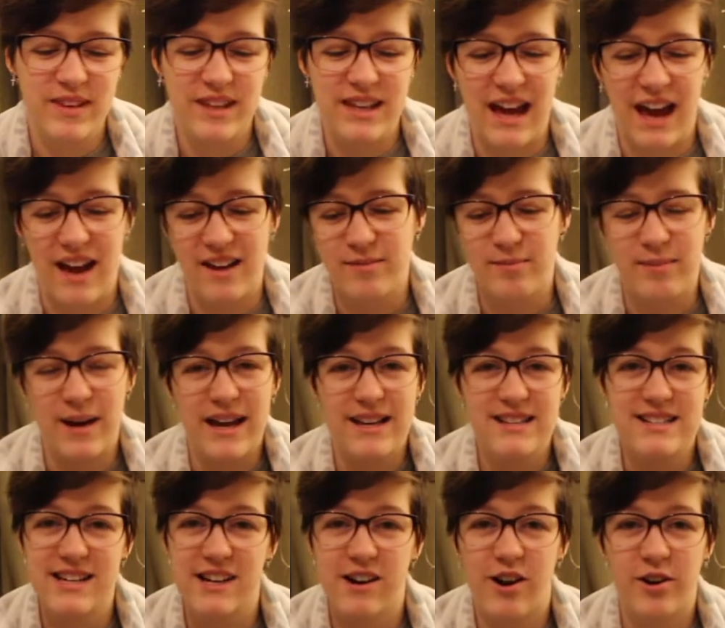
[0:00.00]
Yeah, my
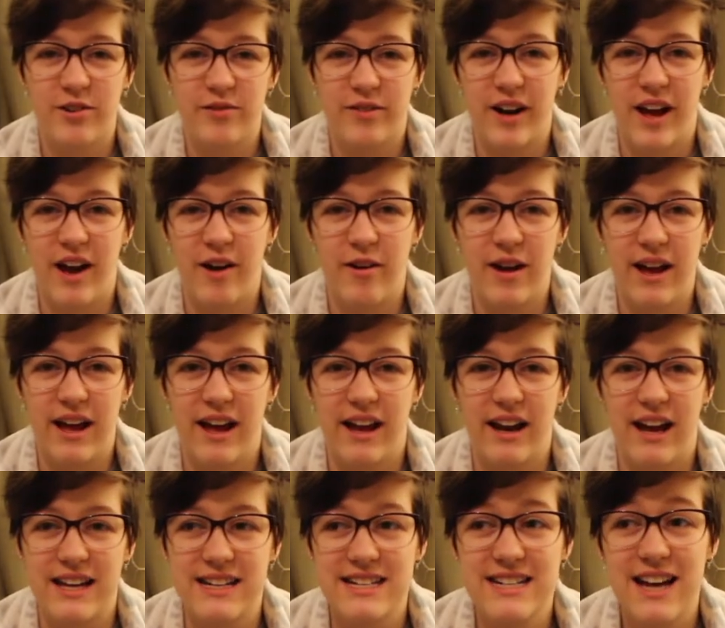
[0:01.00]
SD card ran out
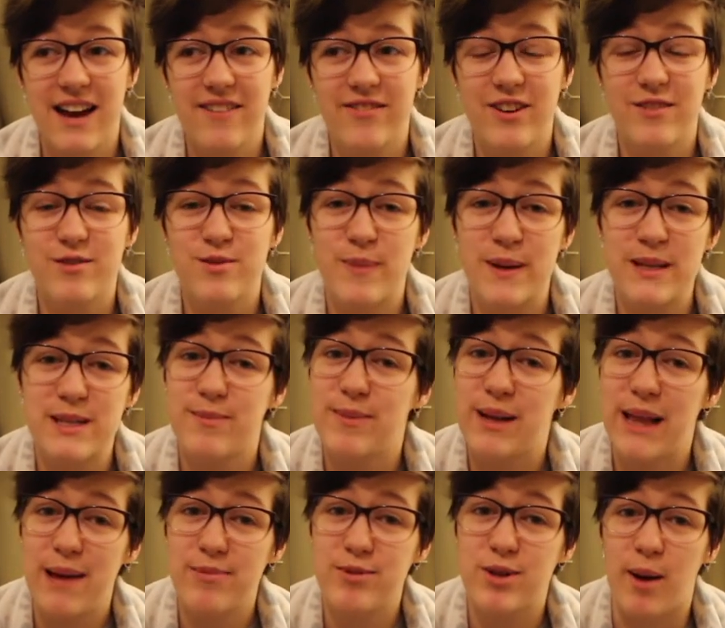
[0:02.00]
and I didn't have enough space on
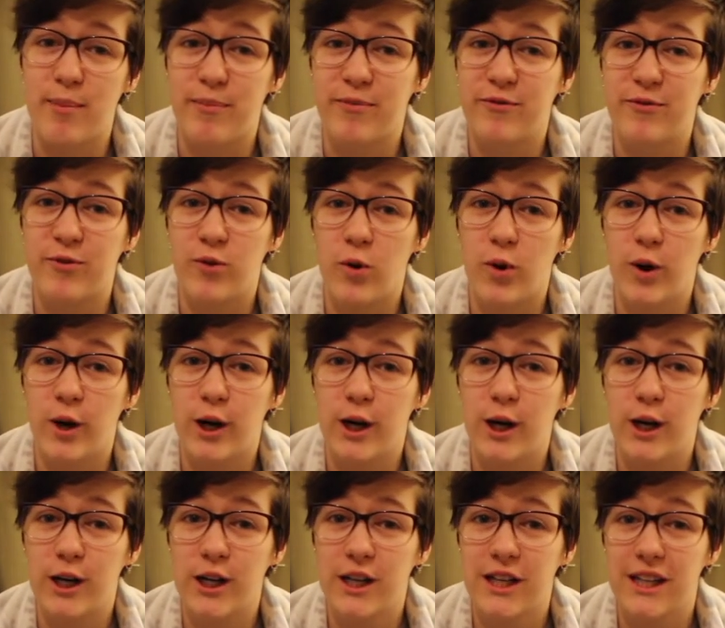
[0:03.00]
my laptop
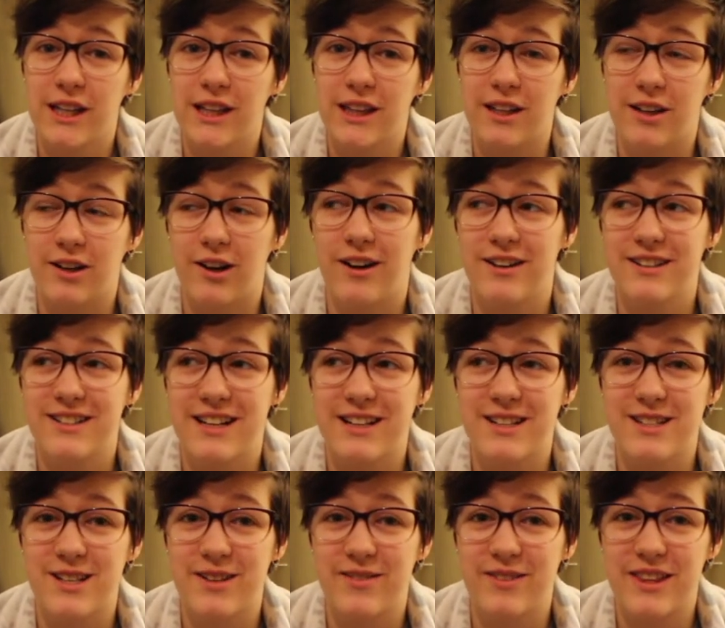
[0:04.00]
for the
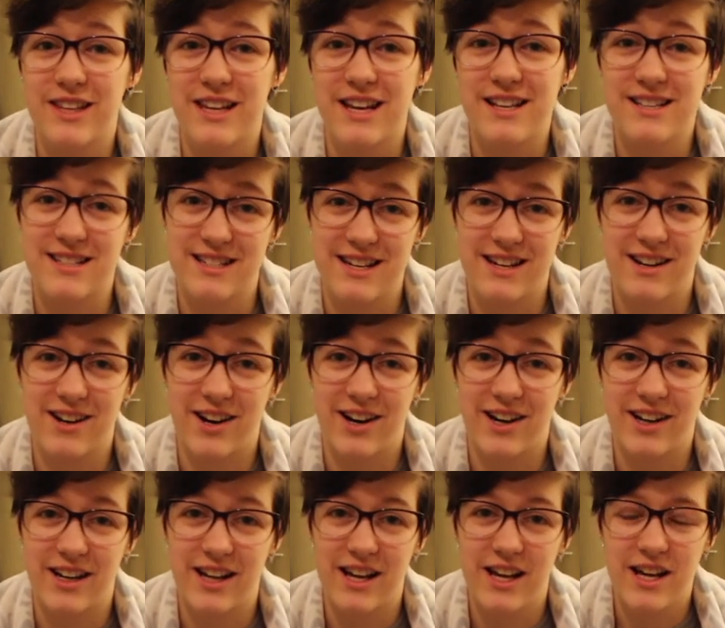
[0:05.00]
contents of the SD
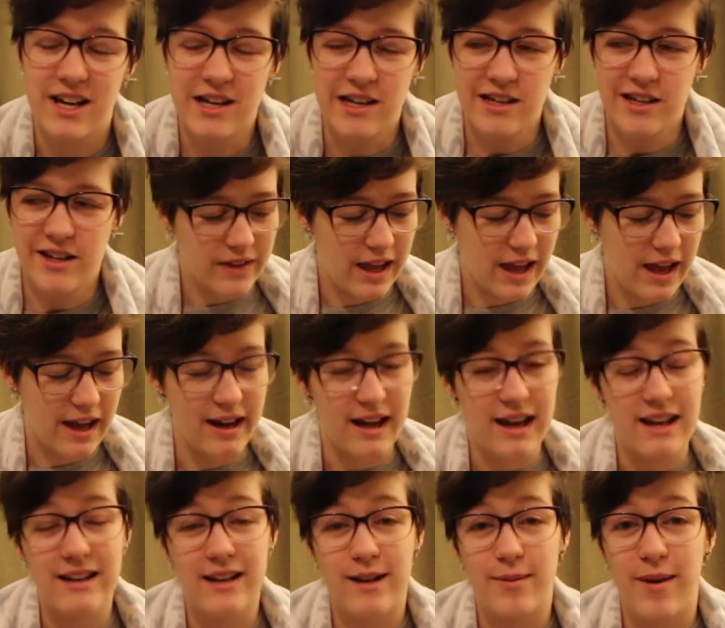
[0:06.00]
card. And
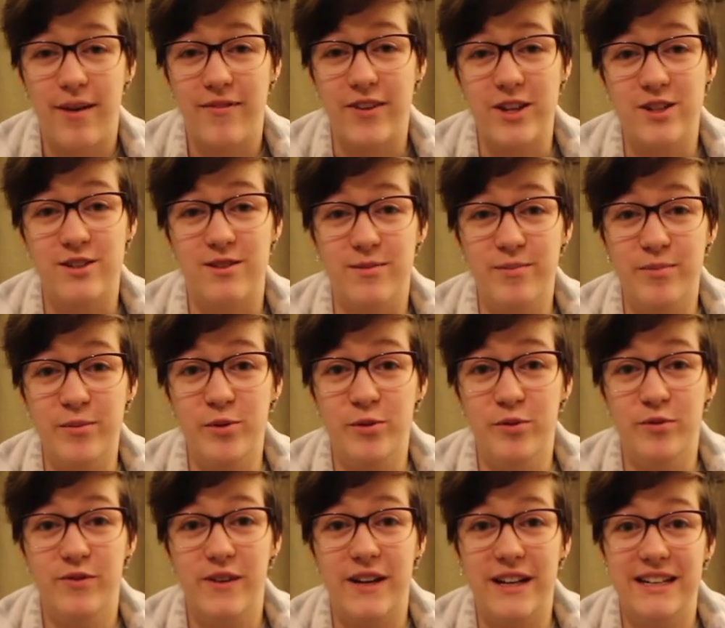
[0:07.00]
I ended up having to
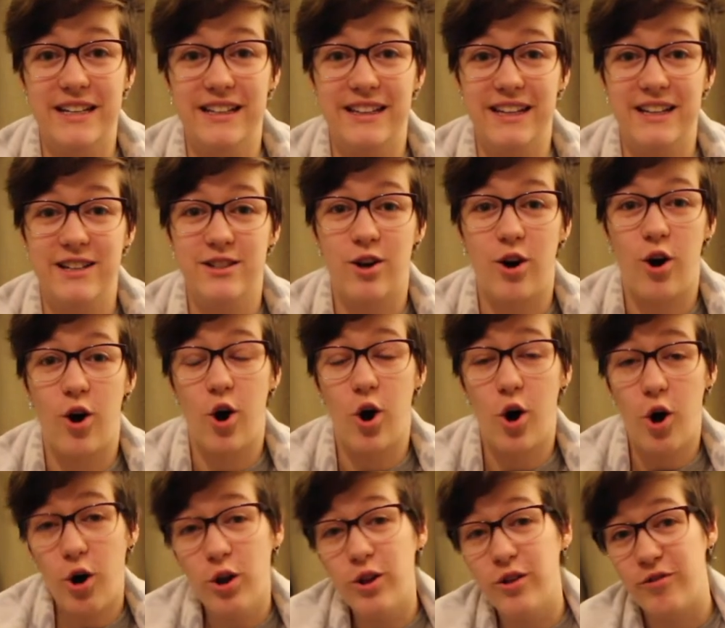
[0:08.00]
move and delete
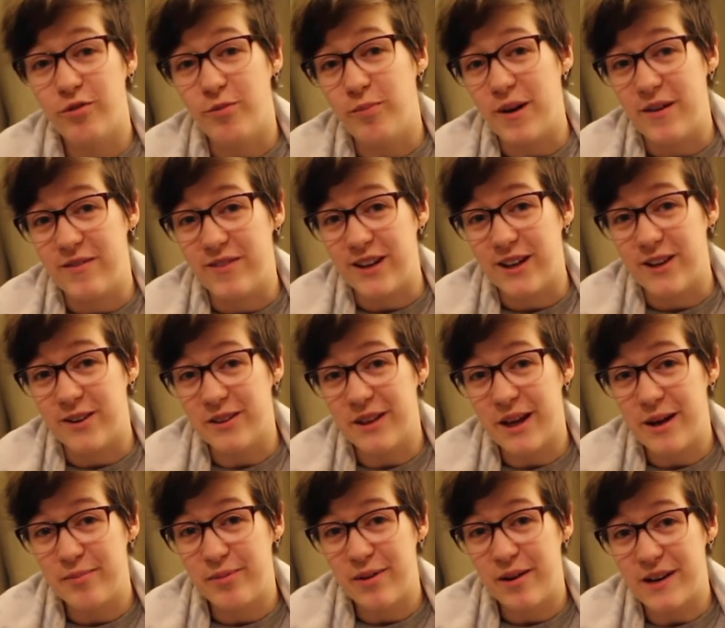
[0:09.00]
all of my video
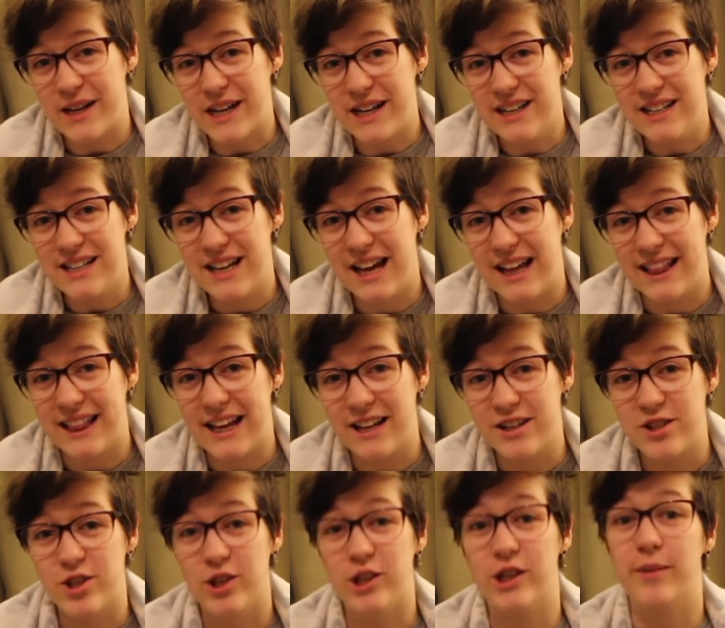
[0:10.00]
library, and
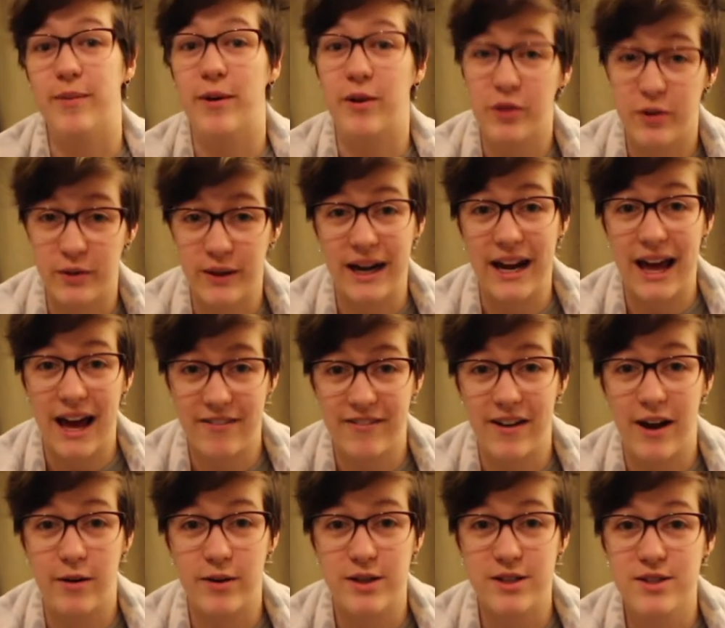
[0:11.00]
that took about 3.5
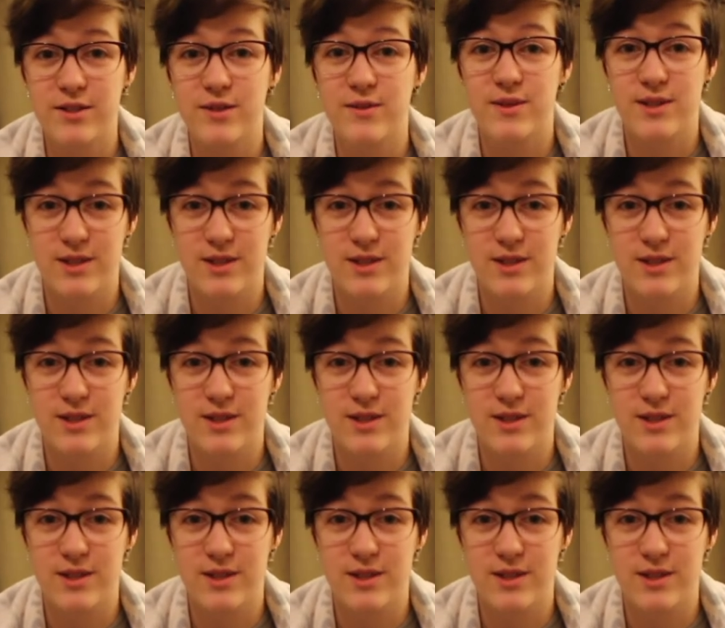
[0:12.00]
hours.